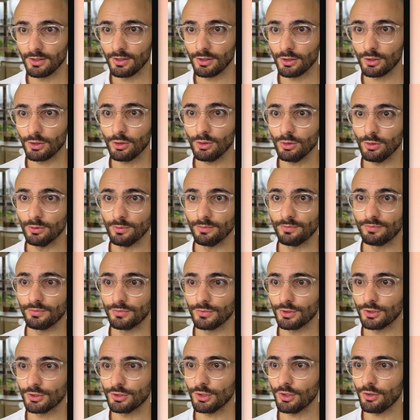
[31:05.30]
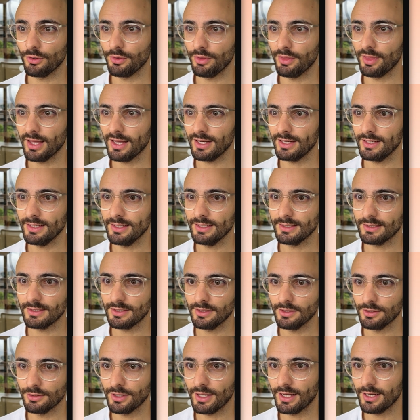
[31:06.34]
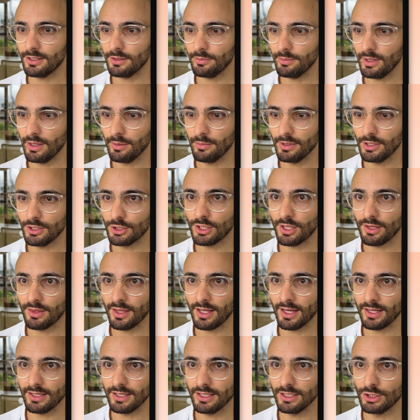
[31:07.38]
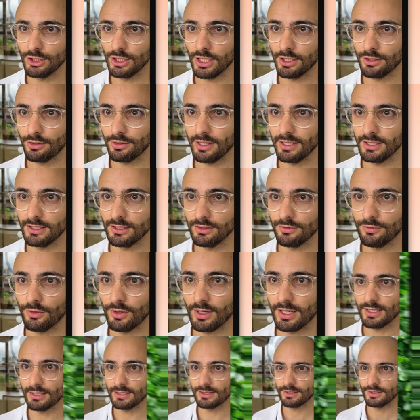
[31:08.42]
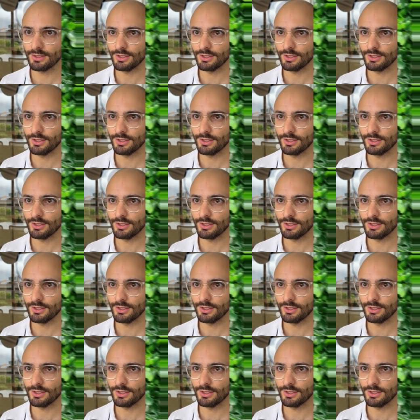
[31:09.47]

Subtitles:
Cool. So that is the random image that it generated for us.